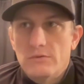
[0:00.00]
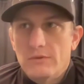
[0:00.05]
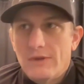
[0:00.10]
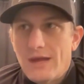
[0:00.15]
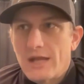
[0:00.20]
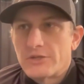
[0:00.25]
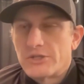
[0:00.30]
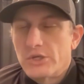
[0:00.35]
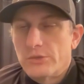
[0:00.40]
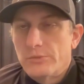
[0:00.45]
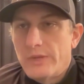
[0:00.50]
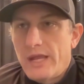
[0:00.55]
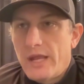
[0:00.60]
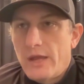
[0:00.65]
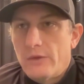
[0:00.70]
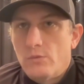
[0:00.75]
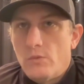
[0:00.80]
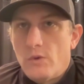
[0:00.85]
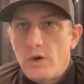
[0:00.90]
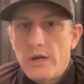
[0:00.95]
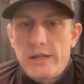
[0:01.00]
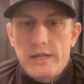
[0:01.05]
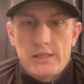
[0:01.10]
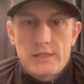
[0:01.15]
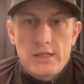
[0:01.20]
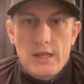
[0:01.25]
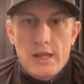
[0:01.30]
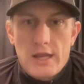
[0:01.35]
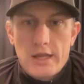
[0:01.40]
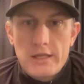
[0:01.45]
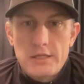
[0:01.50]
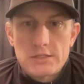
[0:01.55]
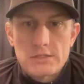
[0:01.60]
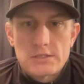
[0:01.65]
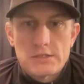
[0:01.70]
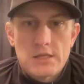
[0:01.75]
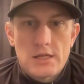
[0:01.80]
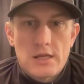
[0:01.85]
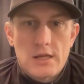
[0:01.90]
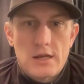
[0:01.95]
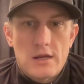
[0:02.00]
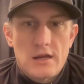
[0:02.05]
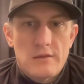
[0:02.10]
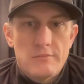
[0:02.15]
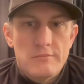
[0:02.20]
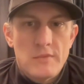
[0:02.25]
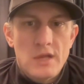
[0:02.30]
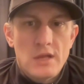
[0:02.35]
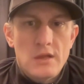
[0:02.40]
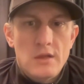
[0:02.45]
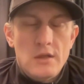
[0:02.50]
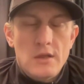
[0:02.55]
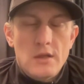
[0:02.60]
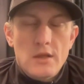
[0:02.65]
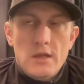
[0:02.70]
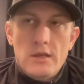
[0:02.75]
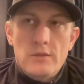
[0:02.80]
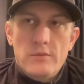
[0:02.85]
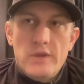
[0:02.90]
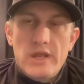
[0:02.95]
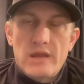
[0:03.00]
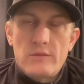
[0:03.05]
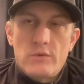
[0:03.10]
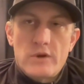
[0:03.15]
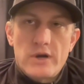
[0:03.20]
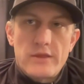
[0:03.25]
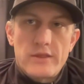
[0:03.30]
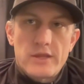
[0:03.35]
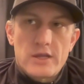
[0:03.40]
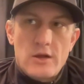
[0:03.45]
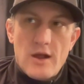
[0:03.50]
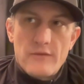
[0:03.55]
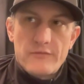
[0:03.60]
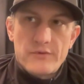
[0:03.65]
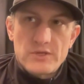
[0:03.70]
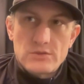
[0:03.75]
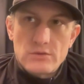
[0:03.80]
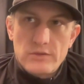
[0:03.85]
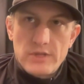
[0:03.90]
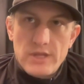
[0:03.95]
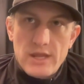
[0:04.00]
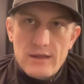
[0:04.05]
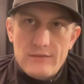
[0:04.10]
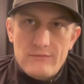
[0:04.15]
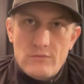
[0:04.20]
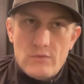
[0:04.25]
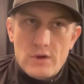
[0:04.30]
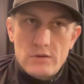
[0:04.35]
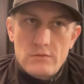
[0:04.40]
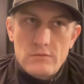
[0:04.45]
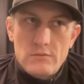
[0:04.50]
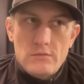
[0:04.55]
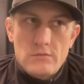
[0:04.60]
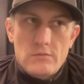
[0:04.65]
Last year we had 1 hit the ice, and we had one other conference only have one